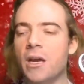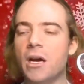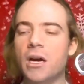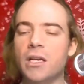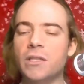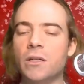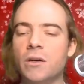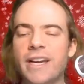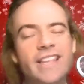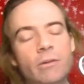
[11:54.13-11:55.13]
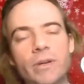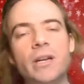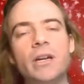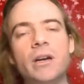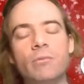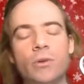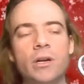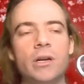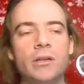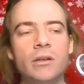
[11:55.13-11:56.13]
Uh, so I think when I, I
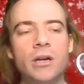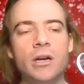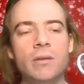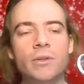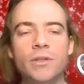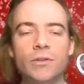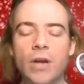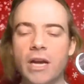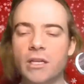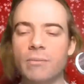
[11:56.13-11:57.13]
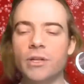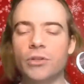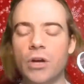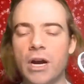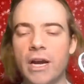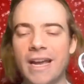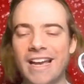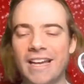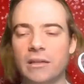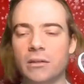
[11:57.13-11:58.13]
work on uh, music tracks, I'm going to try
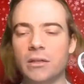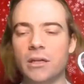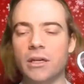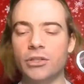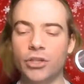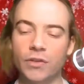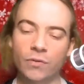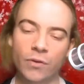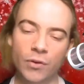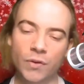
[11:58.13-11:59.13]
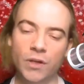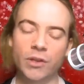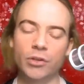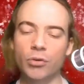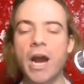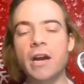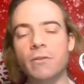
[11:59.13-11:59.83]
and uh, just focus on the track